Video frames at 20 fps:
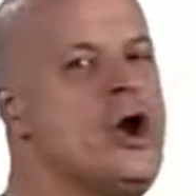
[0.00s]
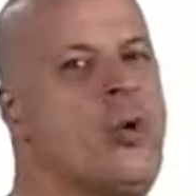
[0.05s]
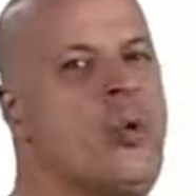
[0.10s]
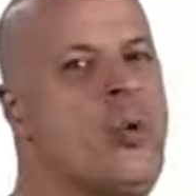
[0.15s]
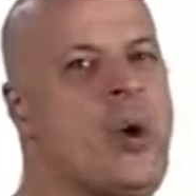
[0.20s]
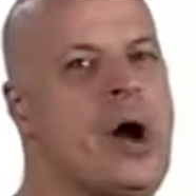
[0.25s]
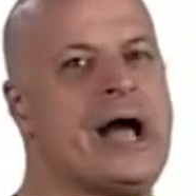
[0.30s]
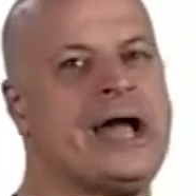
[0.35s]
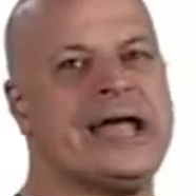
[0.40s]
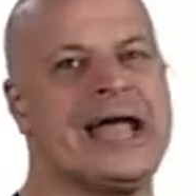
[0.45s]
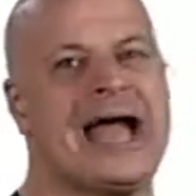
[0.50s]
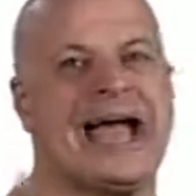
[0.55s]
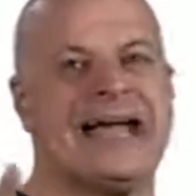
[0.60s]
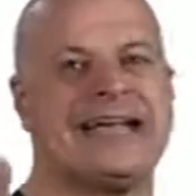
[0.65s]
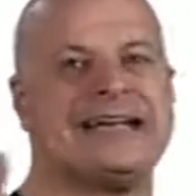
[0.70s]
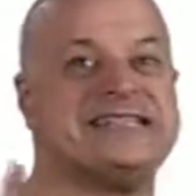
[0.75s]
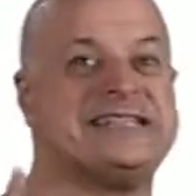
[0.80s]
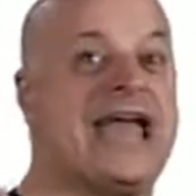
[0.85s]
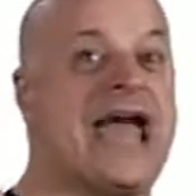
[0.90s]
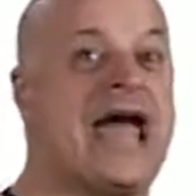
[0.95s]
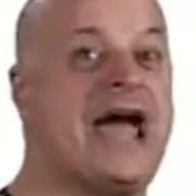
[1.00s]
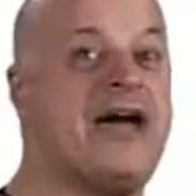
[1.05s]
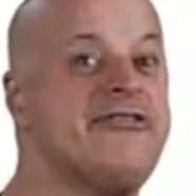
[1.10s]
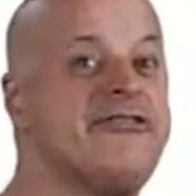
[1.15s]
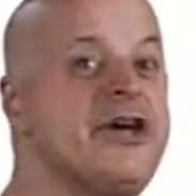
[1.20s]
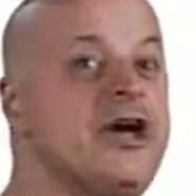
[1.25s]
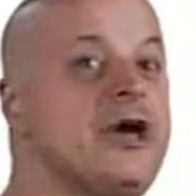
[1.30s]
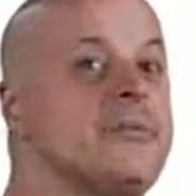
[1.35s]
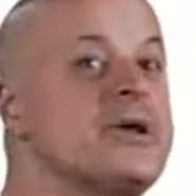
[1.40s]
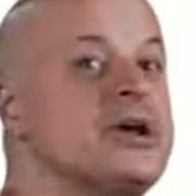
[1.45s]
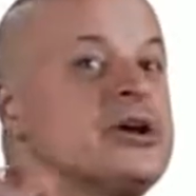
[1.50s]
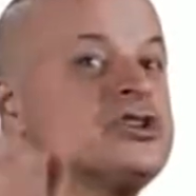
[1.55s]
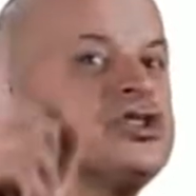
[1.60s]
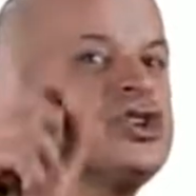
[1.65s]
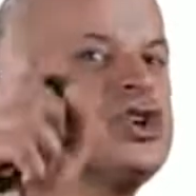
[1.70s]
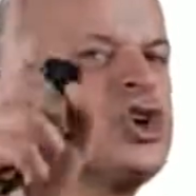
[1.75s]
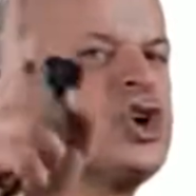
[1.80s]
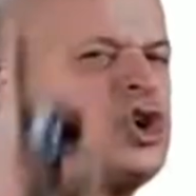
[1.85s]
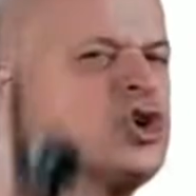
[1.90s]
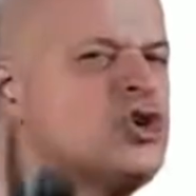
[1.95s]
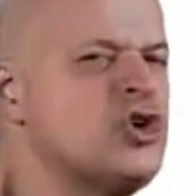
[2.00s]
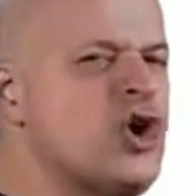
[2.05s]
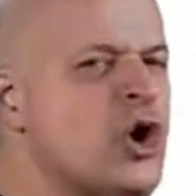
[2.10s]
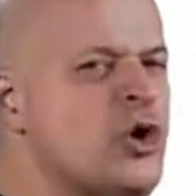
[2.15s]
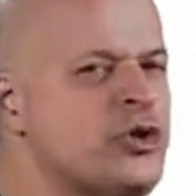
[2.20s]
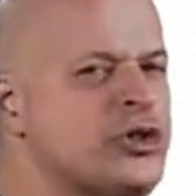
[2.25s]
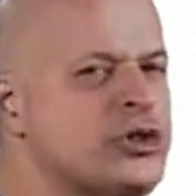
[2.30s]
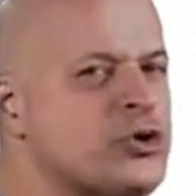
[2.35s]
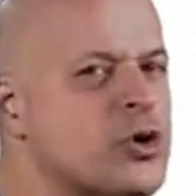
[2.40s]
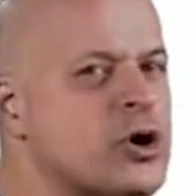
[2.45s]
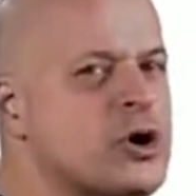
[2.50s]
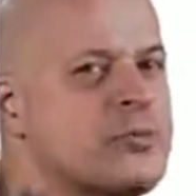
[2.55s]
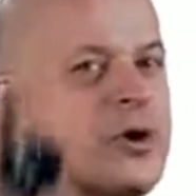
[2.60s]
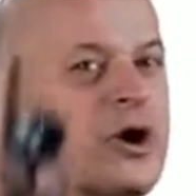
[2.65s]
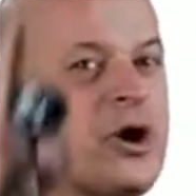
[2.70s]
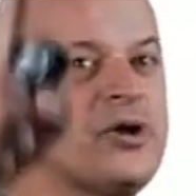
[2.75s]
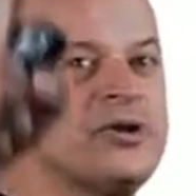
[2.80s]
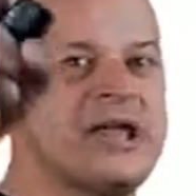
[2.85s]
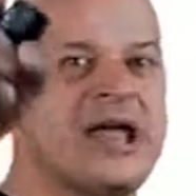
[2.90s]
Why IGF? Because growth hormone.